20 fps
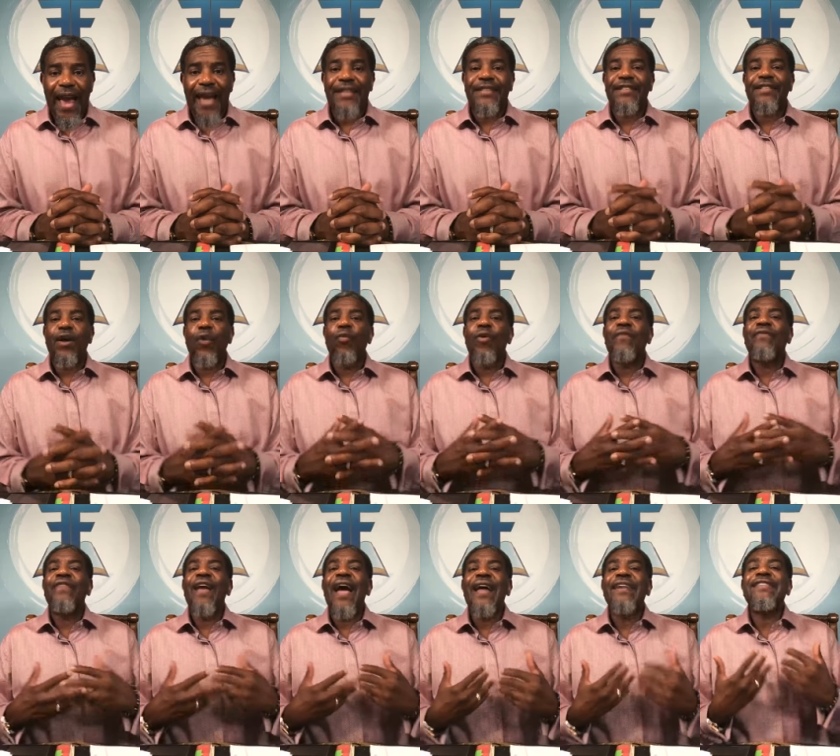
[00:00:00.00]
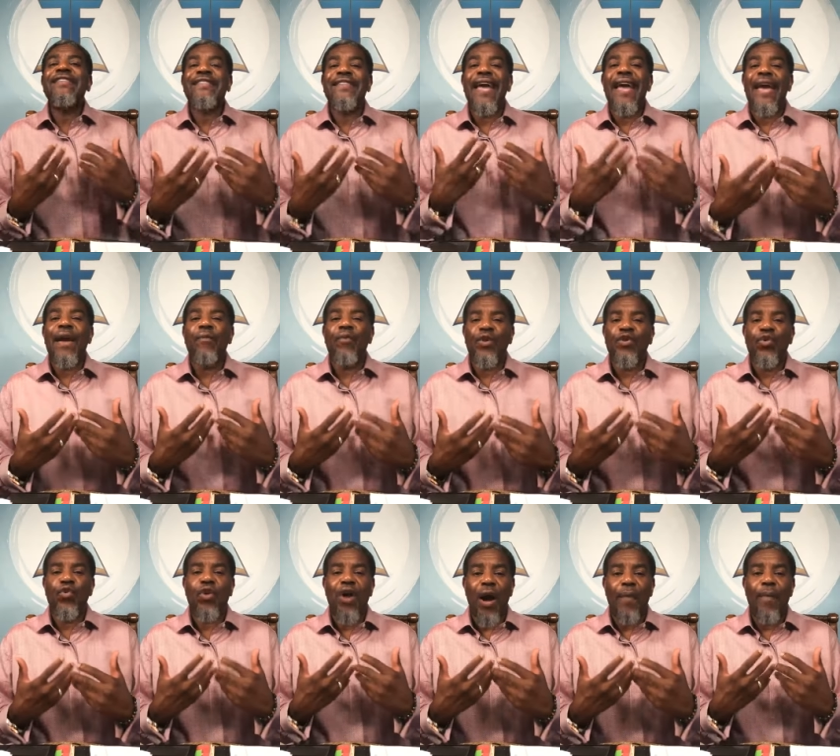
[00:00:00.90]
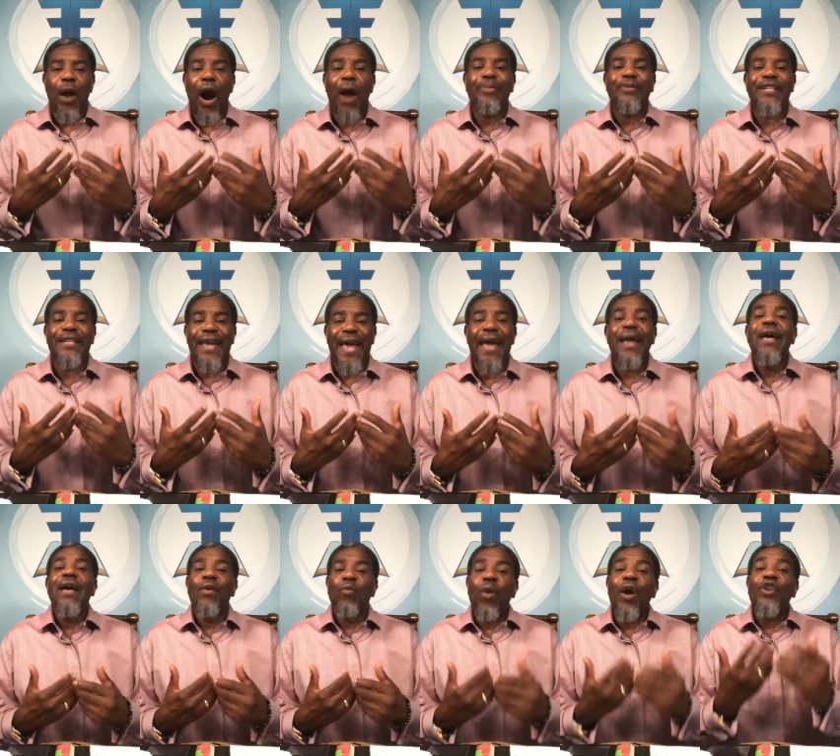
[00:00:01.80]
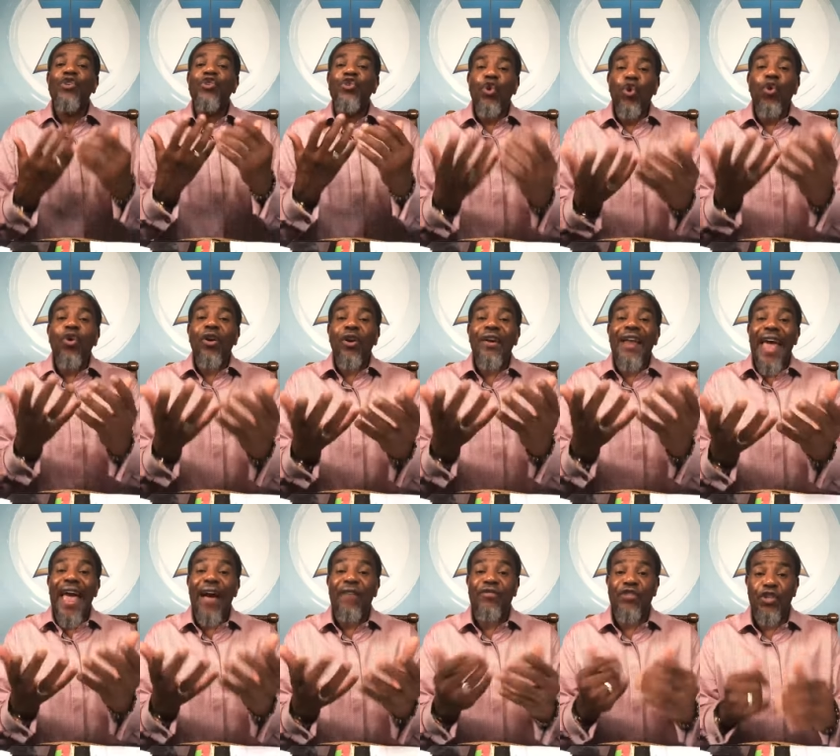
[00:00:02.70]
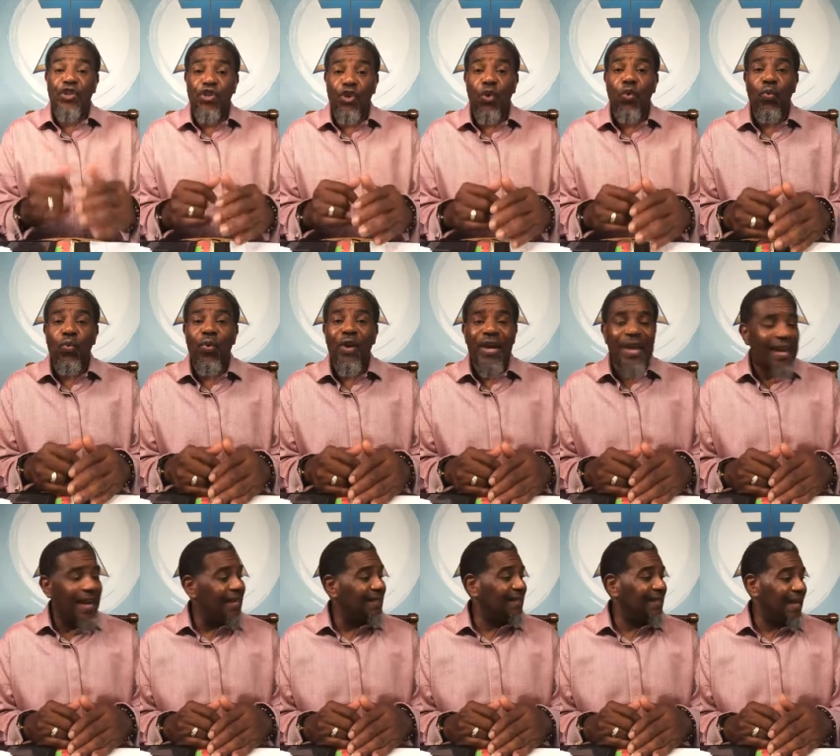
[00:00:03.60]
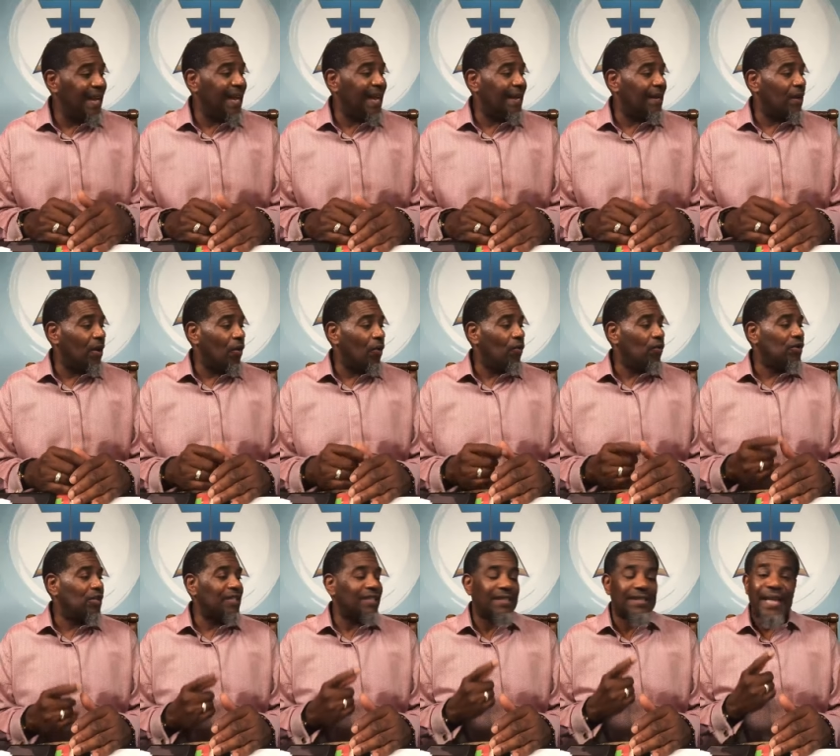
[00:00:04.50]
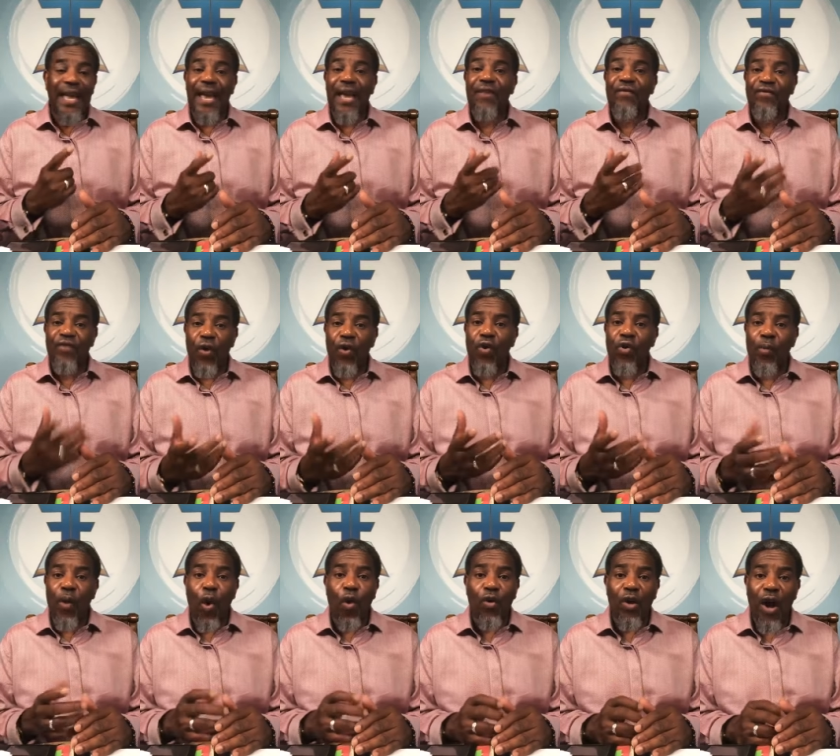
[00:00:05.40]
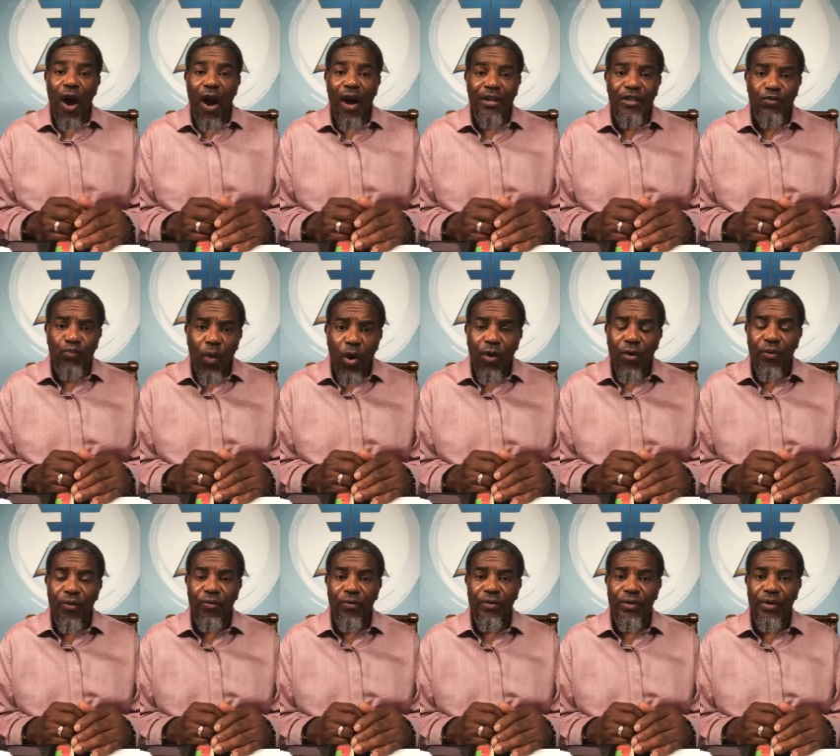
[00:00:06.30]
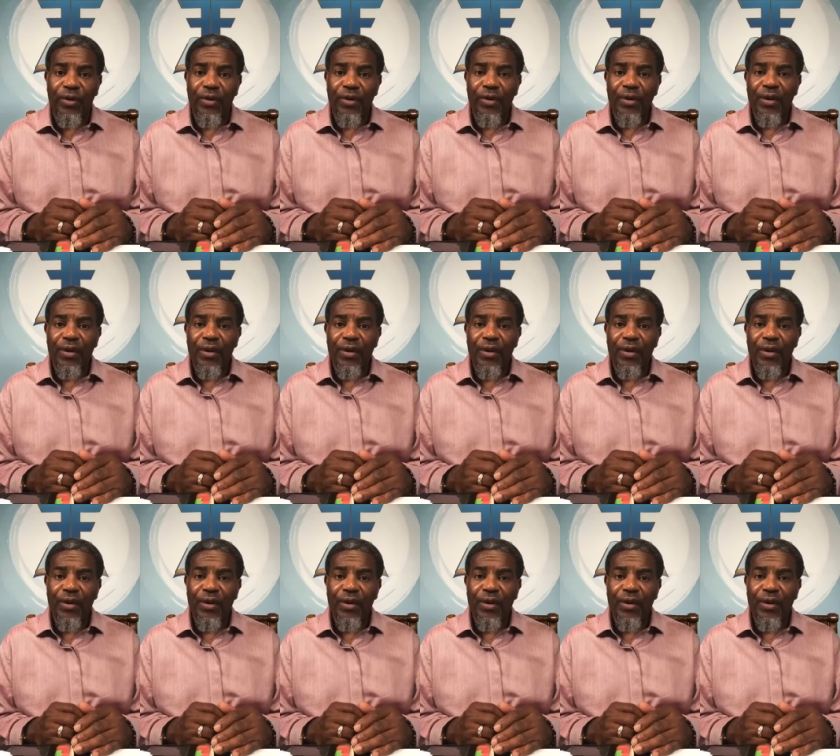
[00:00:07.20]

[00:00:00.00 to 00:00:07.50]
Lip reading: And so with that said, when you come up to that, what you're going to have to do is then learn to stand firm on God's word.